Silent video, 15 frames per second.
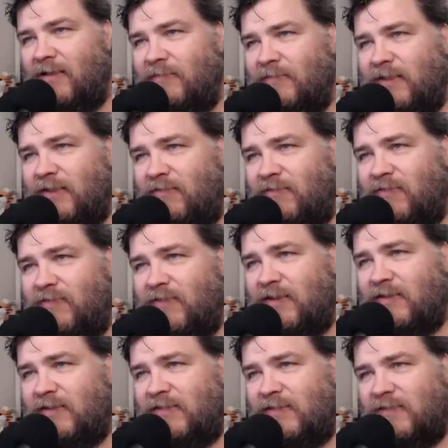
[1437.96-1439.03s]
he'll
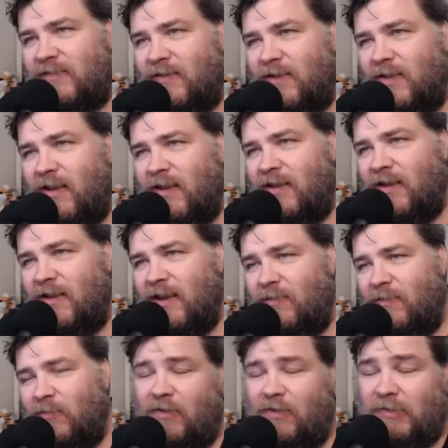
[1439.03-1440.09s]
fix, and
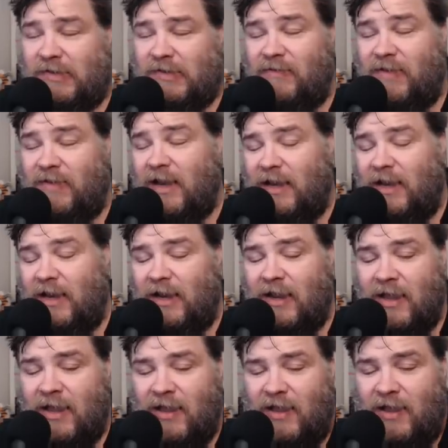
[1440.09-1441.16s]
then we always have editing.
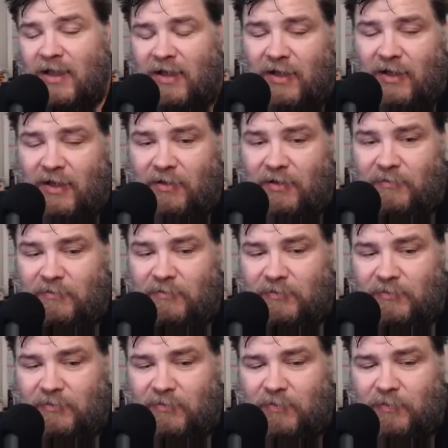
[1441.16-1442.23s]

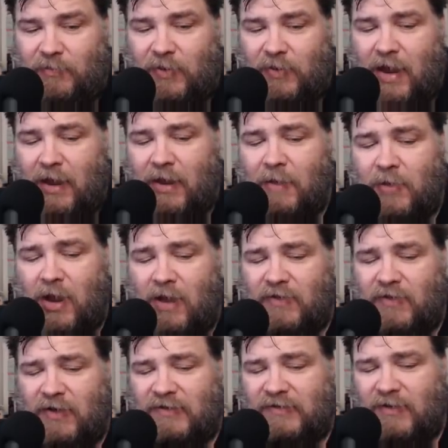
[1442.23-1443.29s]
But I'm
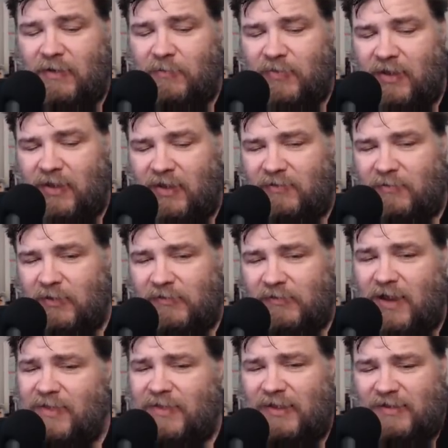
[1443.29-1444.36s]
confident in some things, but there's a
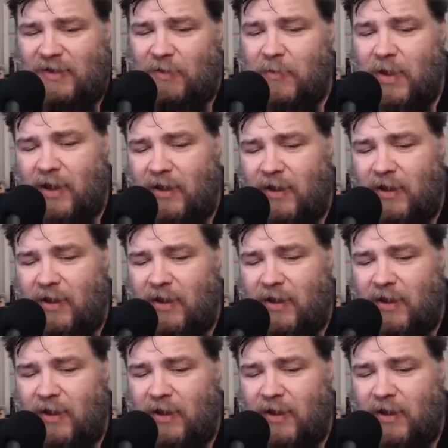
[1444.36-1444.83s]
lot of things I'm not